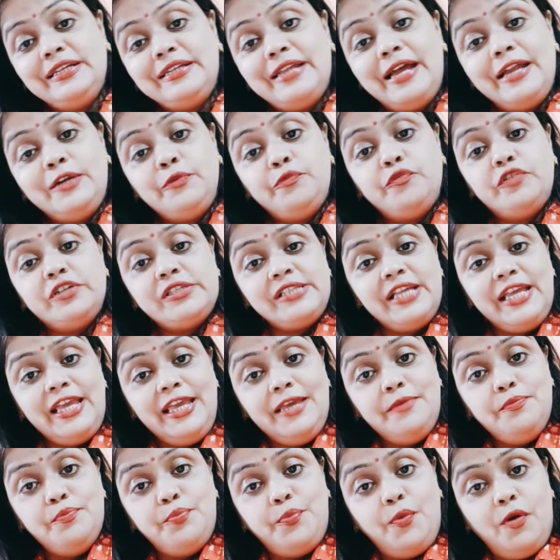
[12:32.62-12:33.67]
what's the
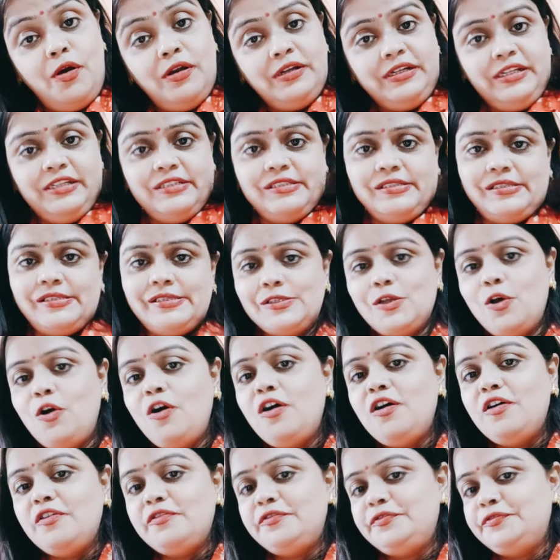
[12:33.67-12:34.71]
importance
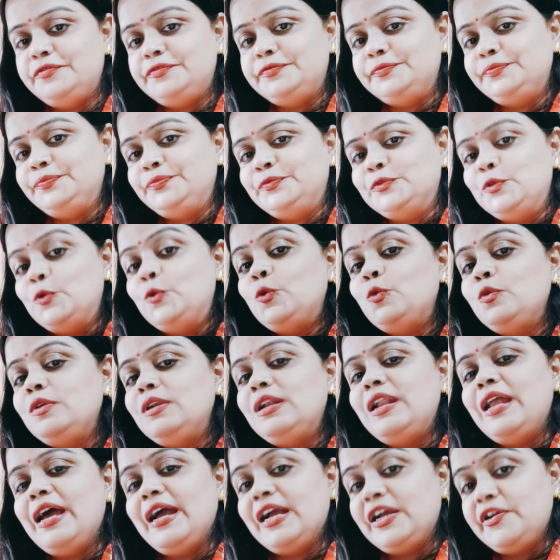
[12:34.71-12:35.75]
of own
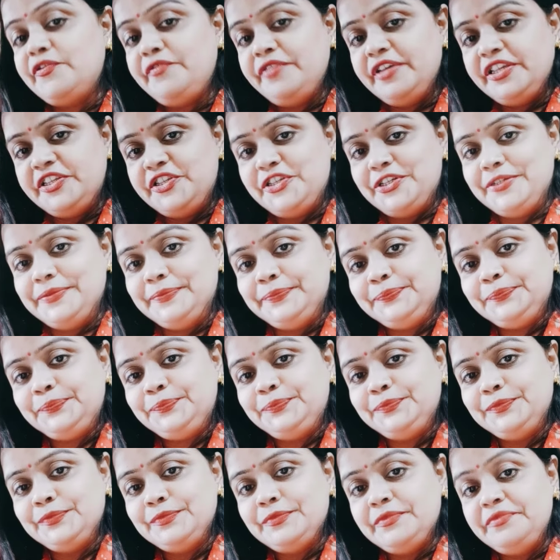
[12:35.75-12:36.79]
language,
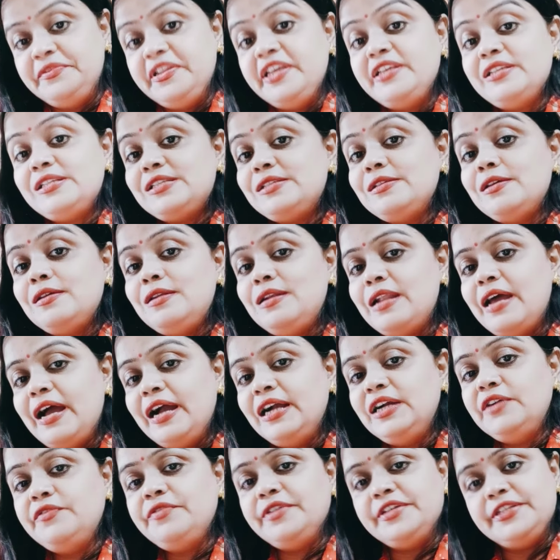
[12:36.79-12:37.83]
national
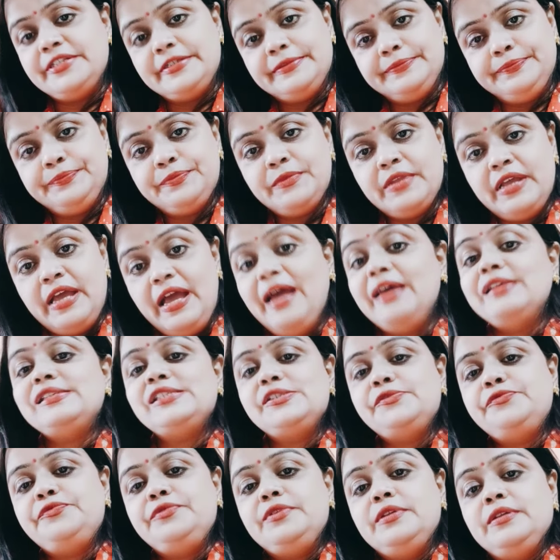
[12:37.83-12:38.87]
language,
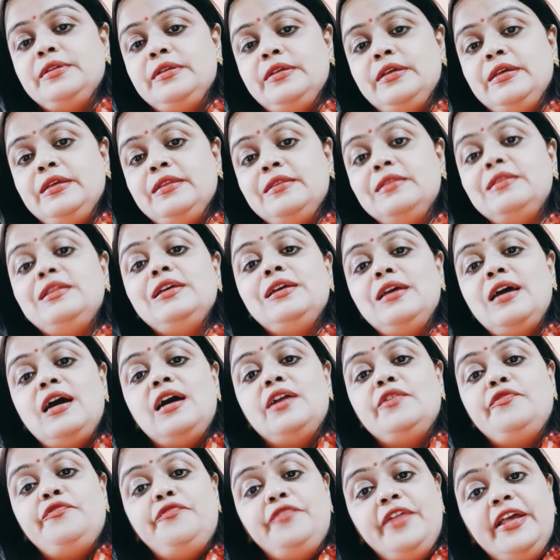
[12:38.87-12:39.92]
as they
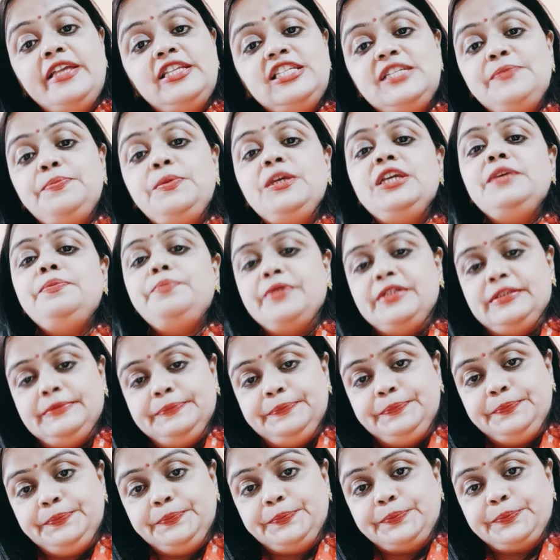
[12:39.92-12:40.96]
are French people.
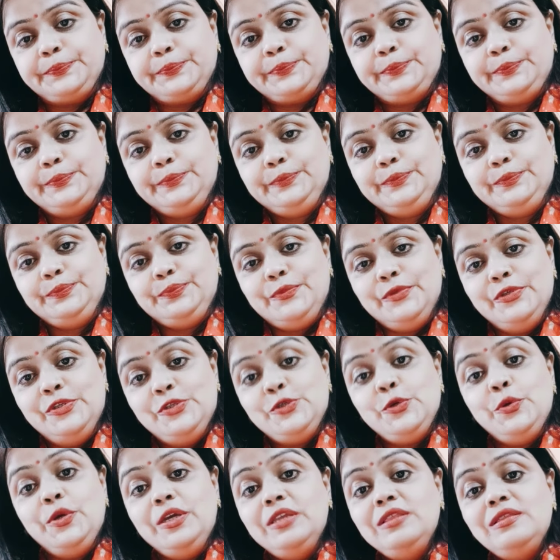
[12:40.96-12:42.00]

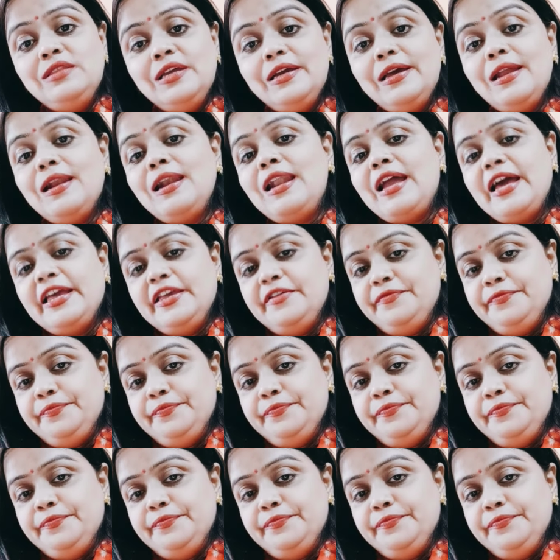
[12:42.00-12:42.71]
So in their life,